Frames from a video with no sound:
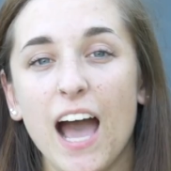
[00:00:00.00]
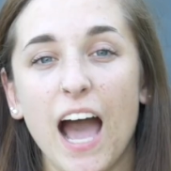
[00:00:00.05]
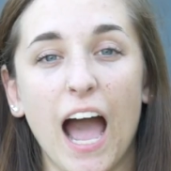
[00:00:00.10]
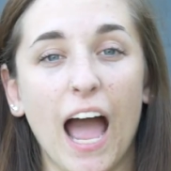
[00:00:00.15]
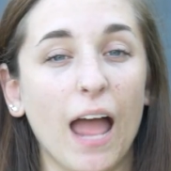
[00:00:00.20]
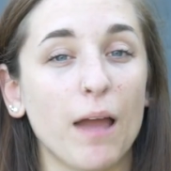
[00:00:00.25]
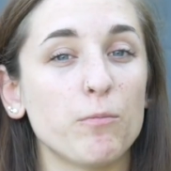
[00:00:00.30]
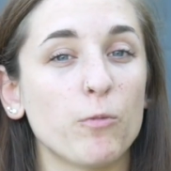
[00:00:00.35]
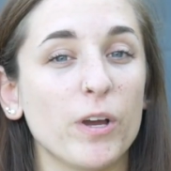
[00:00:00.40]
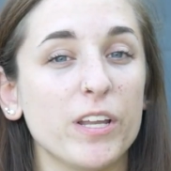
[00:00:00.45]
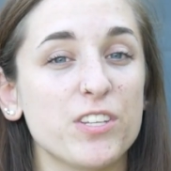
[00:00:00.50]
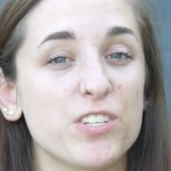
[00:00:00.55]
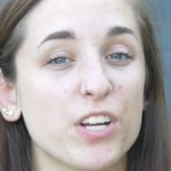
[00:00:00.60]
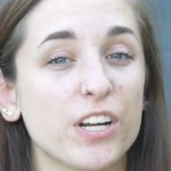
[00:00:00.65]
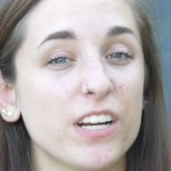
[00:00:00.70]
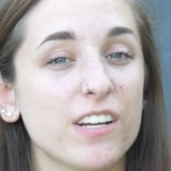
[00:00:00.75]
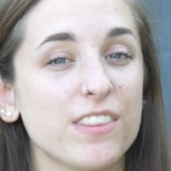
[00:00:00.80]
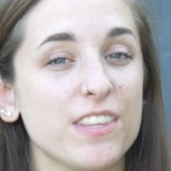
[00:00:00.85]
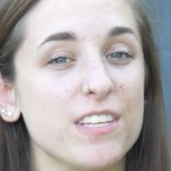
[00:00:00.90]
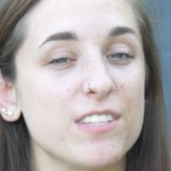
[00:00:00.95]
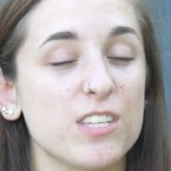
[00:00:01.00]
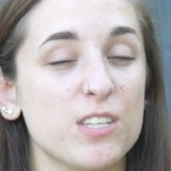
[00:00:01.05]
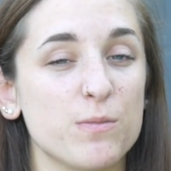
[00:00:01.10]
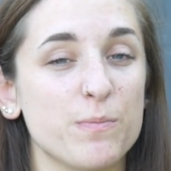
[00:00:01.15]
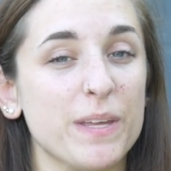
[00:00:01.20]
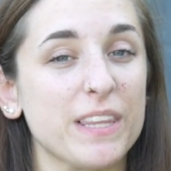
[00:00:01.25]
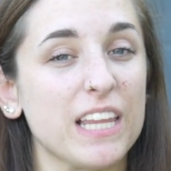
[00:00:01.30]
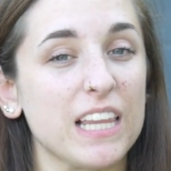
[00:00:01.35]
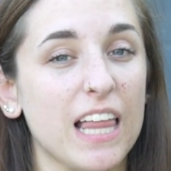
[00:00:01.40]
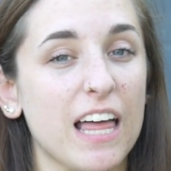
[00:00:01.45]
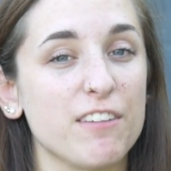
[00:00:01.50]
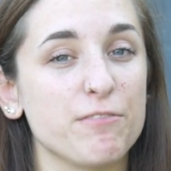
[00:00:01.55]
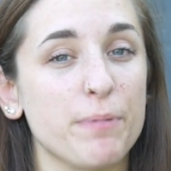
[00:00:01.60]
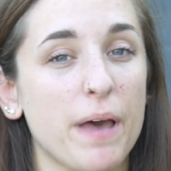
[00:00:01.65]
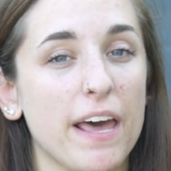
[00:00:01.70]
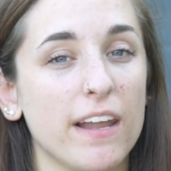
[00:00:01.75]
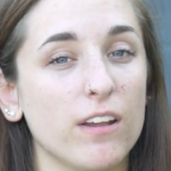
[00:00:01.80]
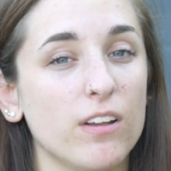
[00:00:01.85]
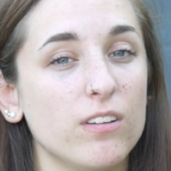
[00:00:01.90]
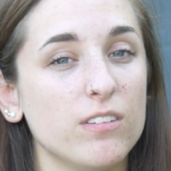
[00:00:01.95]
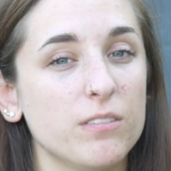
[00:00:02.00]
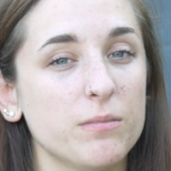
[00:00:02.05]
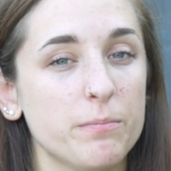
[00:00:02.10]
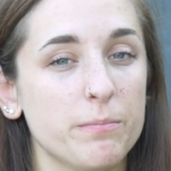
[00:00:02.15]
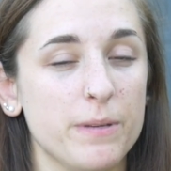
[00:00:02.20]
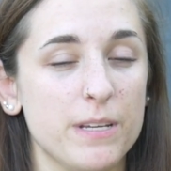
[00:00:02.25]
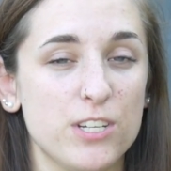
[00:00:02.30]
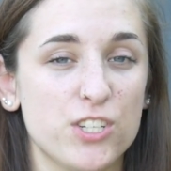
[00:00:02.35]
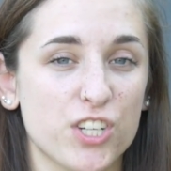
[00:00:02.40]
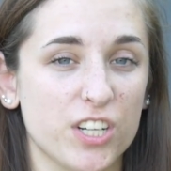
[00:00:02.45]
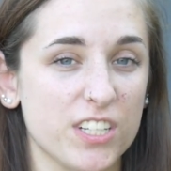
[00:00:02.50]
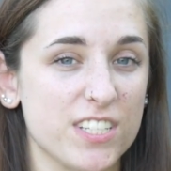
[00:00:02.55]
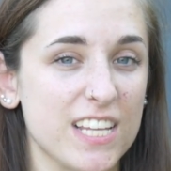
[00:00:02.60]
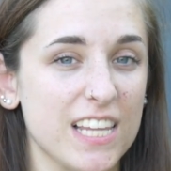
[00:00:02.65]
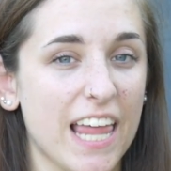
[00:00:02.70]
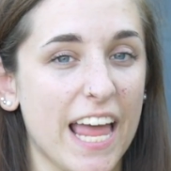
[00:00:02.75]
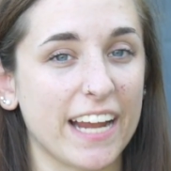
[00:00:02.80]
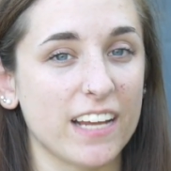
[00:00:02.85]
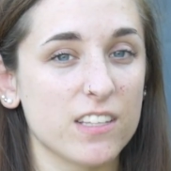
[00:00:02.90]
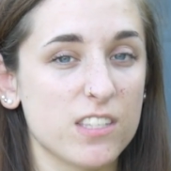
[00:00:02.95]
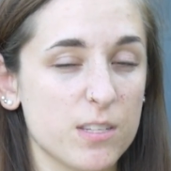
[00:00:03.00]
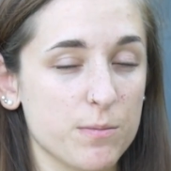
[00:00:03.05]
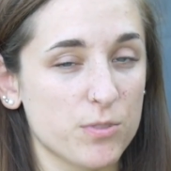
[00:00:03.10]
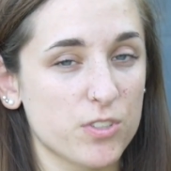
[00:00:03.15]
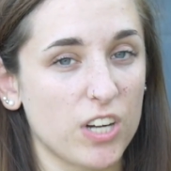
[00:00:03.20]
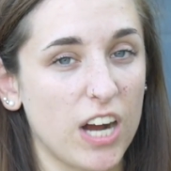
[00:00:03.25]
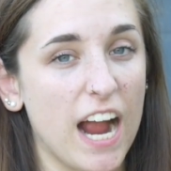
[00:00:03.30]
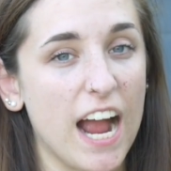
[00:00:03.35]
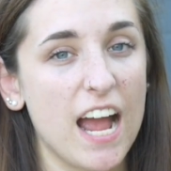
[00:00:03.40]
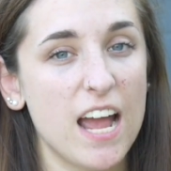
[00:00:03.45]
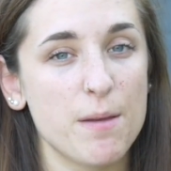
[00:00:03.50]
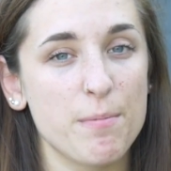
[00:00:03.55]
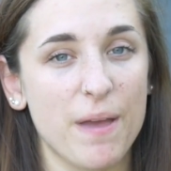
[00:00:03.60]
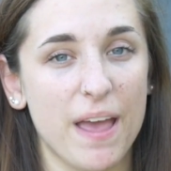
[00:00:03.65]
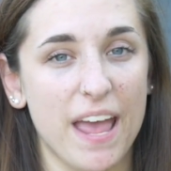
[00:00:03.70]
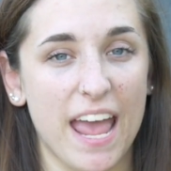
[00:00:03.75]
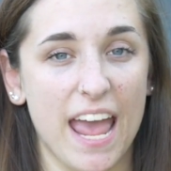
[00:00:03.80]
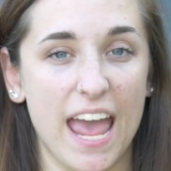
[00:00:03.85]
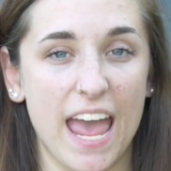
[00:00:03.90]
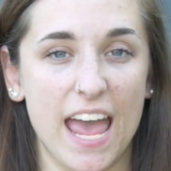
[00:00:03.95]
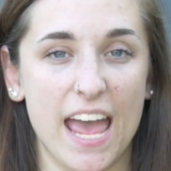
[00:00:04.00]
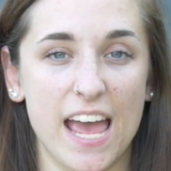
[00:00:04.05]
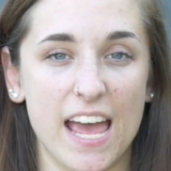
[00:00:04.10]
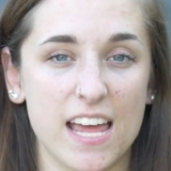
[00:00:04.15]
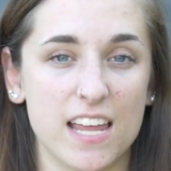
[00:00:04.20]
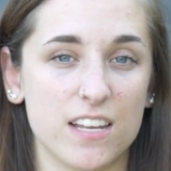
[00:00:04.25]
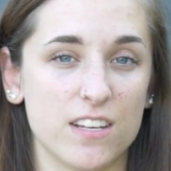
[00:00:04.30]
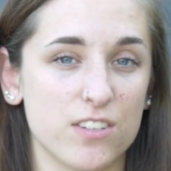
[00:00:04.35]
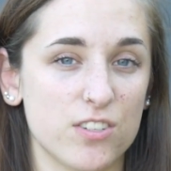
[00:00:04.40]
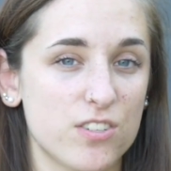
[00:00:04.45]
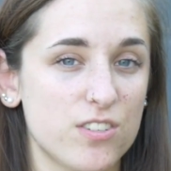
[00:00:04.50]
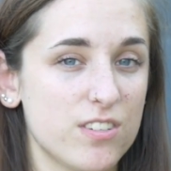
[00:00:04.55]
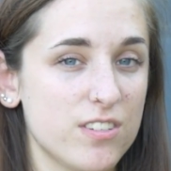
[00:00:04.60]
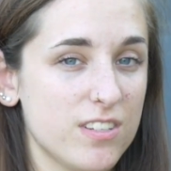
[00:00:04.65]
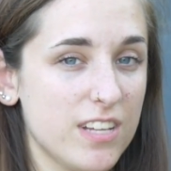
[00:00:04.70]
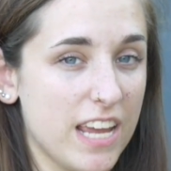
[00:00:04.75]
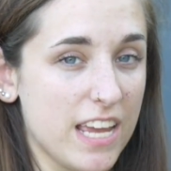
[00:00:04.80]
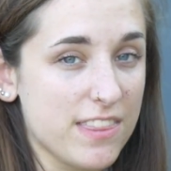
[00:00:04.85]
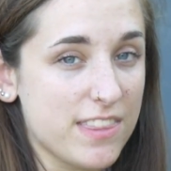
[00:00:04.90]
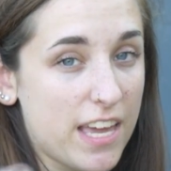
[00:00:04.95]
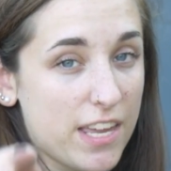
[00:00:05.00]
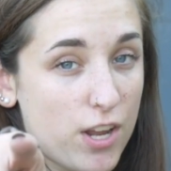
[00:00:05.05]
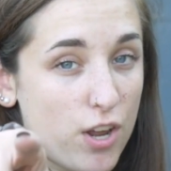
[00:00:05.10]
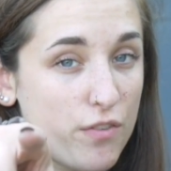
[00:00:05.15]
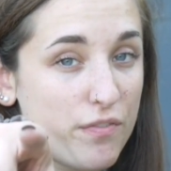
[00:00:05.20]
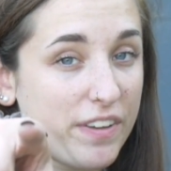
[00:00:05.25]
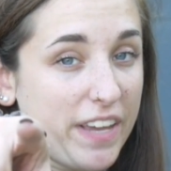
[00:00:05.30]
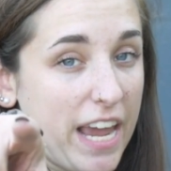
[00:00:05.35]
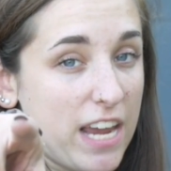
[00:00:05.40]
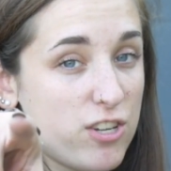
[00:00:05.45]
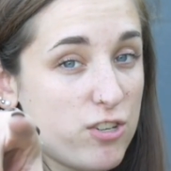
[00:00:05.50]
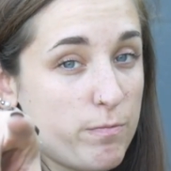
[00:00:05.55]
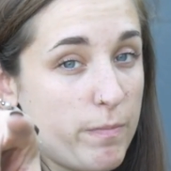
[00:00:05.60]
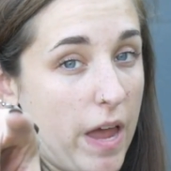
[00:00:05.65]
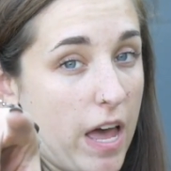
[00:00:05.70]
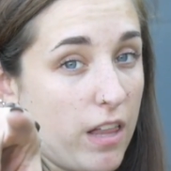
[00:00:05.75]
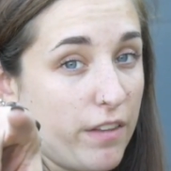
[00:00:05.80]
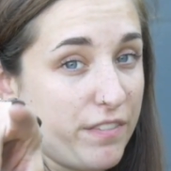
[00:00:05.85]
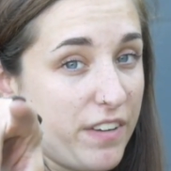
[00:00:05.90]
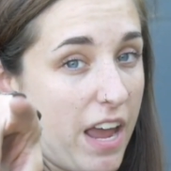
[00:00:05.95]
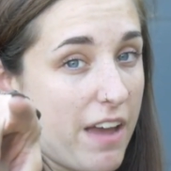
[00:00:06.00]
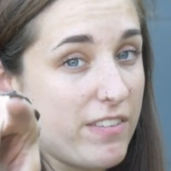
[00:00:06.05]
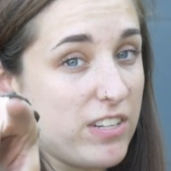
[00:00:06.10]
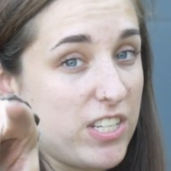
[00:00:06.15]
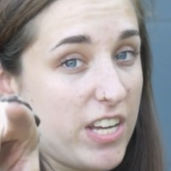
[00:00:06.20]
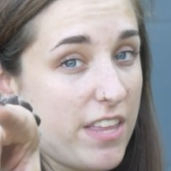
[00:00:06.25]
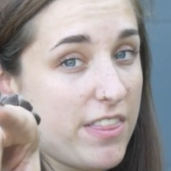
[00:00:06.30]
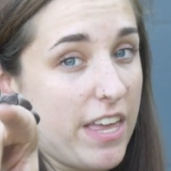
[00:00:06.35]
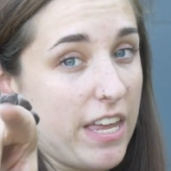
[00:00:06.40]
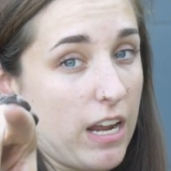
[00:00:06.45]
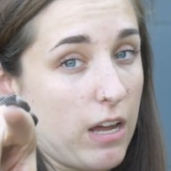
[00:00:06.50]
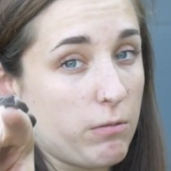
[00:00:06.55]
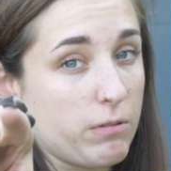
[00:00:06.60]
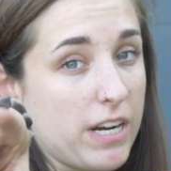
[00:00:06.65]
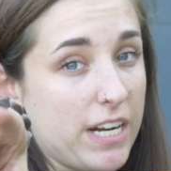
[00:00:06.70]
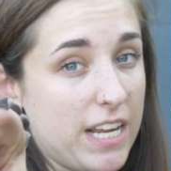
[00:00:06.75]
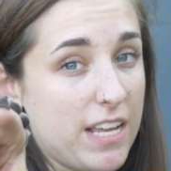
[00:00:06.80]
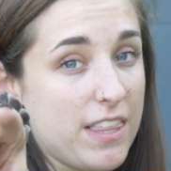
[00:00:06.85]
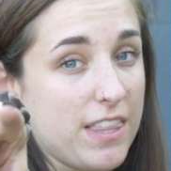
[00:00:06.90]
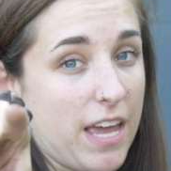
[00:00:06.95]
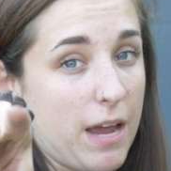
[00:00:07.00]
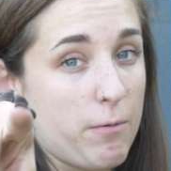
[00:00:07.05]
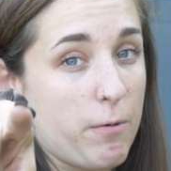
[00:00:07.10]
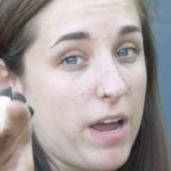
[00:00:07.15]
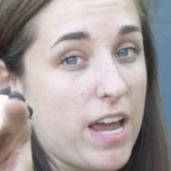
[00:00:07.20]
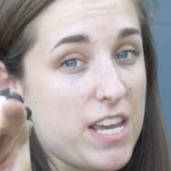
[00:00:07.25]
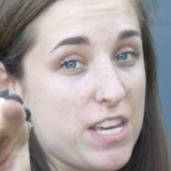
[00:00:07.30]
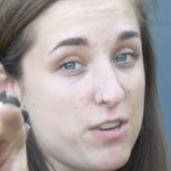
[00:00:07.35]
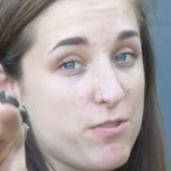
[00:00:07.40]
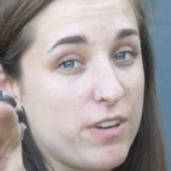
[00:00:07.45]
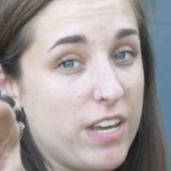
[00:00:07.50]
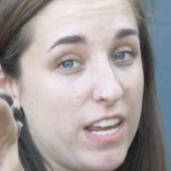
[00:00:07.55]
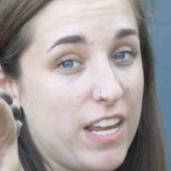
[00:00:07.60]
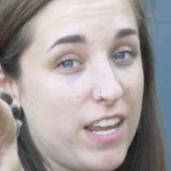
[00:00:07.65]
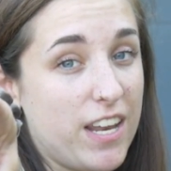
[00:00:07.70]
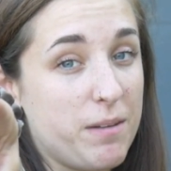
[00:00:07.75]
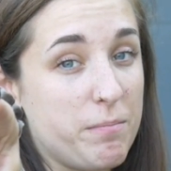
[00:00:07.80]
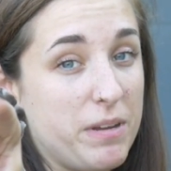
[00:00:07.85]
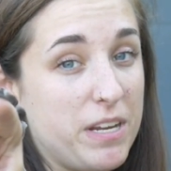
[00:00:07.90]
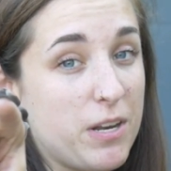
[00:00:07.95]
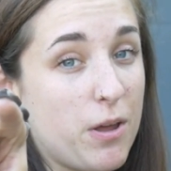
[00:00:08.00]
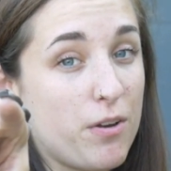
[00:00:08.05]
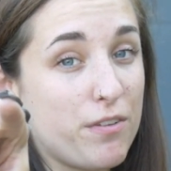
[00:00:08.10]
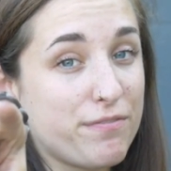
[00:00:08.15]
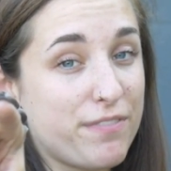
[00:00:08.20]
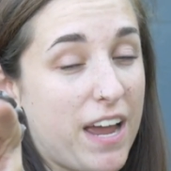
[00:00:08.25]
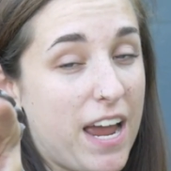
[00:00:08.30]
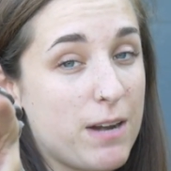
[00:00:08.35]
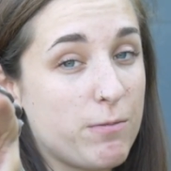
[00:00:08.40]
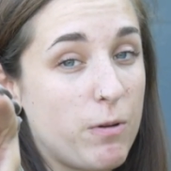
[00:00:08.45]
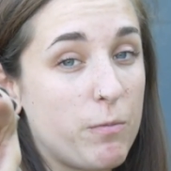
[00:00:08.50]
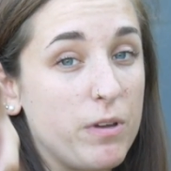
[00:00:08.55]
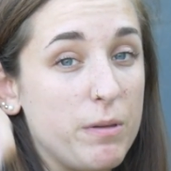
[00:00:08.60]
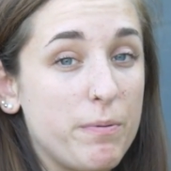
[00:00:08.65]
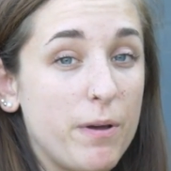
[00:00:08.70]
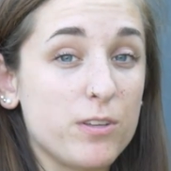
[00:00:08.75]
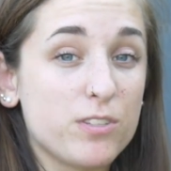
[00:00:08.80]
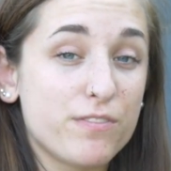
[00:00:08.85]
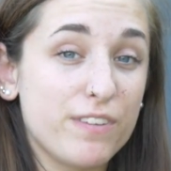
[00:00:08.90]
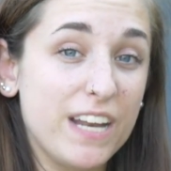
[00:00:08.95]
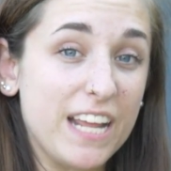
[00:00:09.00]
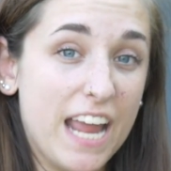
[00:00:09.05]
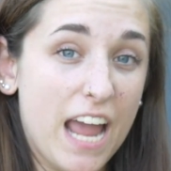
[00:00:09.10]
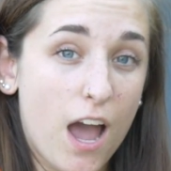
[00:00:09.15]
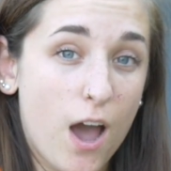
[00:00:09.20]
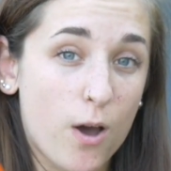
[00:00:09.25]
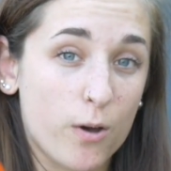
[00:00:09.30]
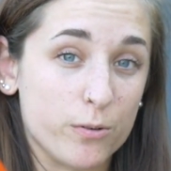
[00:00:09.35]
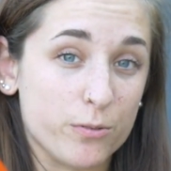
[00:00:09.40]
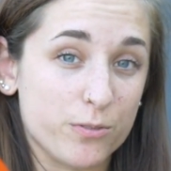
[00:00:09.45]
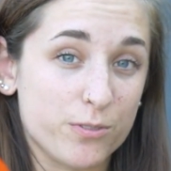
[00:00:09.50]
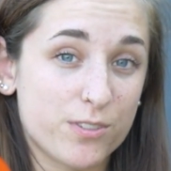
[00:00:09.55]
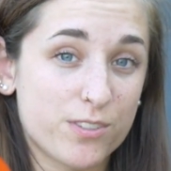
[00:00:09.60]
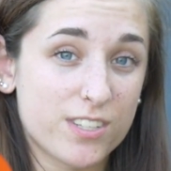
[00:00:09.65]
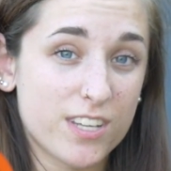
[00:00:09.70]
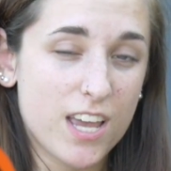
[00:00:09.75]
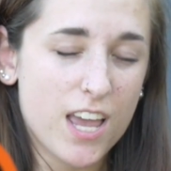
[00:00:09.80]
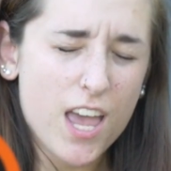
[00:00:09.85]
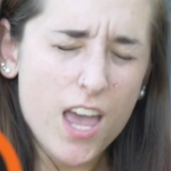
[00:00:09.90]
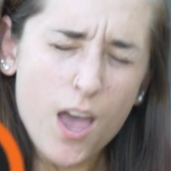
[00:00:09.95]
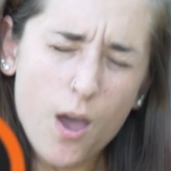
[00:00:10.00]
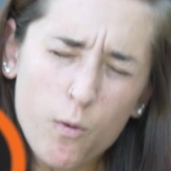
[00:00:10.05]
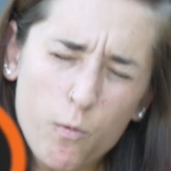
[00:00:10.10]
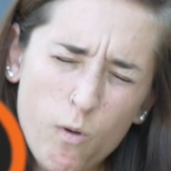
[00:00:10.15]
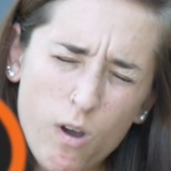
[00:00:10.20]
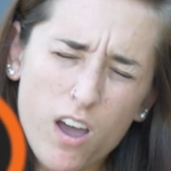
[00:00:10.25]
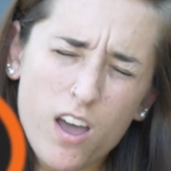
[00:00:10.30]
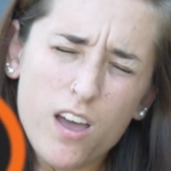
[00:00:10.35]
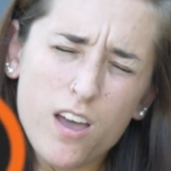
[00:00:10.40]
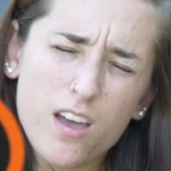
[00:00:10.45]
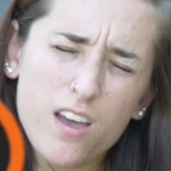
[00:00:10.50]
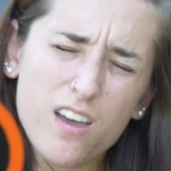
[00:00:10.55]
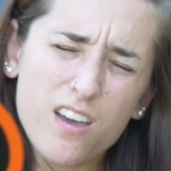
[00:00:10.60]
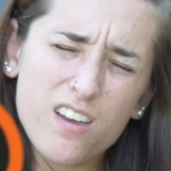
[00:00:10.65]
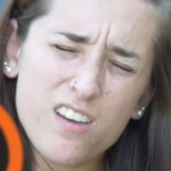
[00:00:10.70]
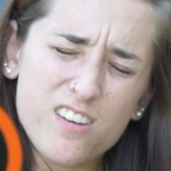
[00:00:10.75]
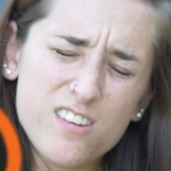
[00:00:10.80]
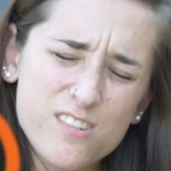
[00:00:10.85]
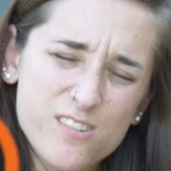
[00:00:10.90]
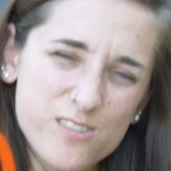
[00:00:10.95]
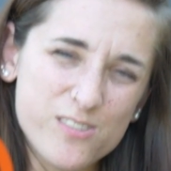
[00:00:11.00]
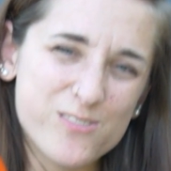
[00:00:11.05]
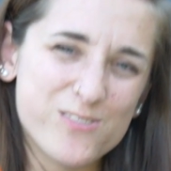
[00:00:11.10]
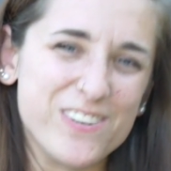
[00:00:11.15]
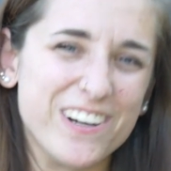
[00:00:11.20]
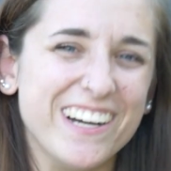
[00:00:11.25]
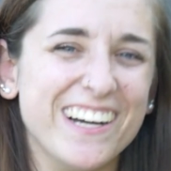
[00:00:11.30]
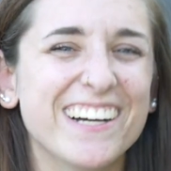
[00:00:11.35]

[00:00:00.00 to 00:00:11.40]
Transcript: I'm Wynter, this has been The Left Pedal. Be sure to like and subscribe and hit that notification bell if you haven't done that already. That way you can be notified when we post videos. Woo!